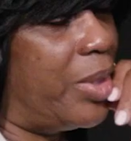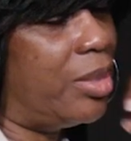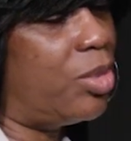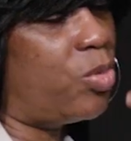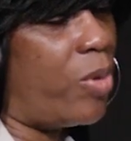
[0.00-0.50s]

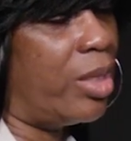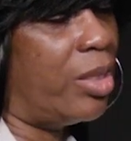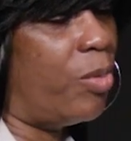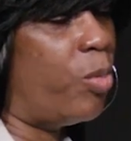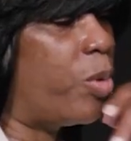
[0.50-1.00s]
This is why I
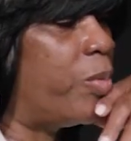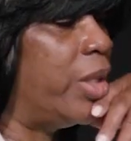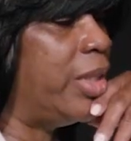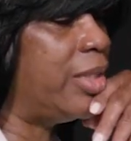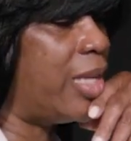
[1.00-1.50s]
love working with
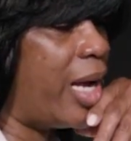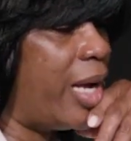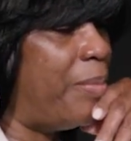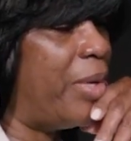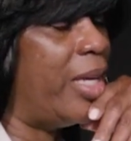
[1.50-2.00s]
Lee
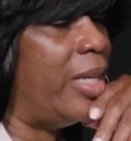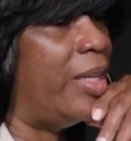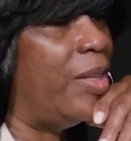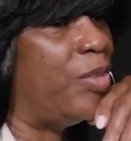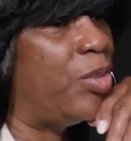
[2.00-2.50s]
Zeidman
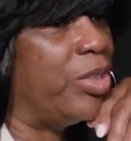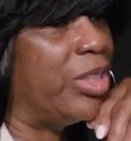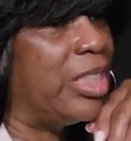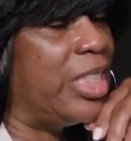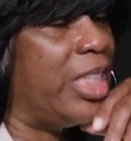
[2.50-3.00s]
and
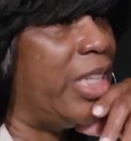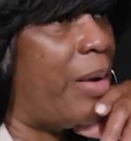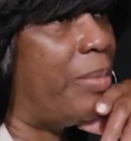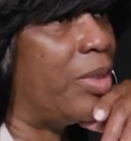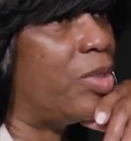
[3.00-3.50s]
Christy
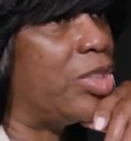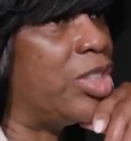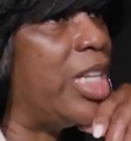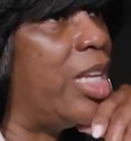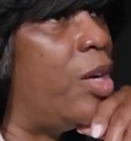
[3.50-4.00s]

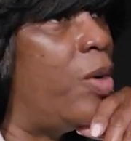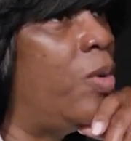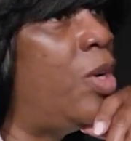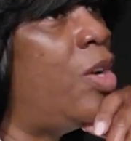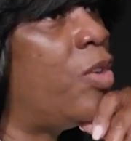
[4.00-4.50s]

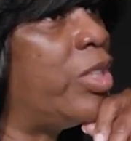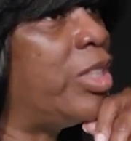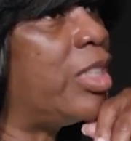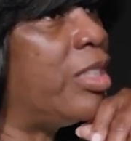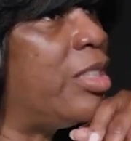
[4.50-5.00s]
Costello.
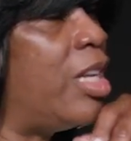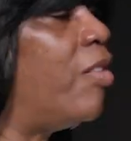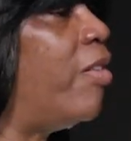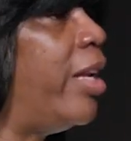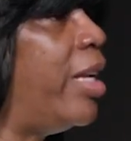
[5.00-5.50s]
Christy
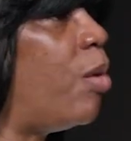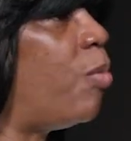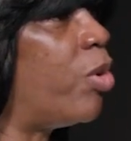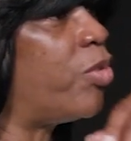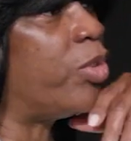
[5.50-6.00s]
Costello right now works for